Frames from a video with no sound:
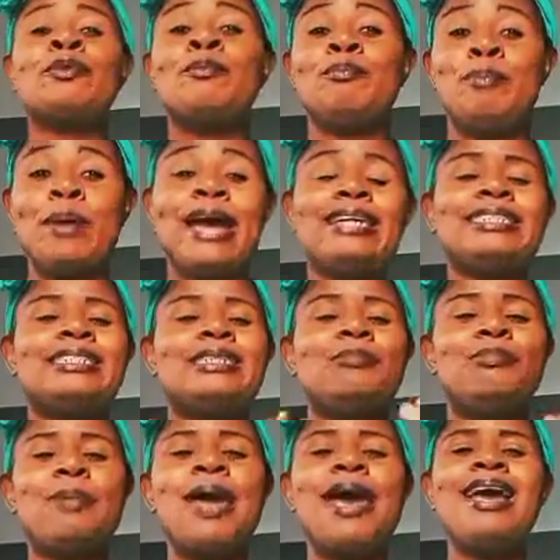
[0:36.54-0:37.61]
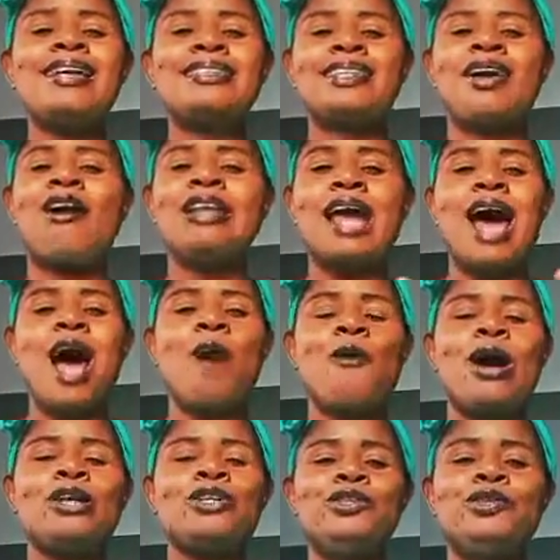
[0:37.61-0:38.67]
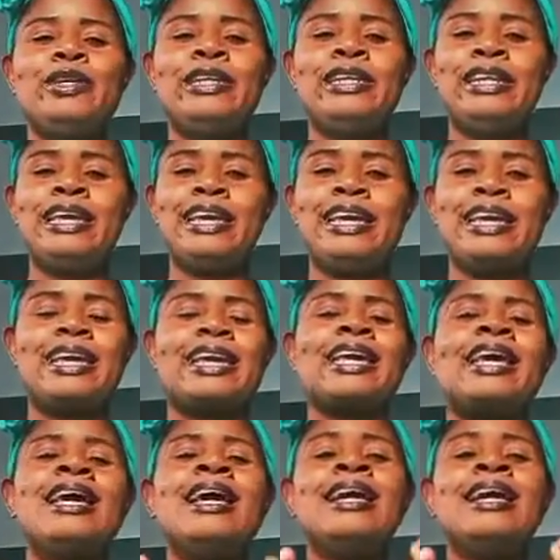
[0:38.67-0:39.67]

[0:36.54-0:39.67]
but based on our unique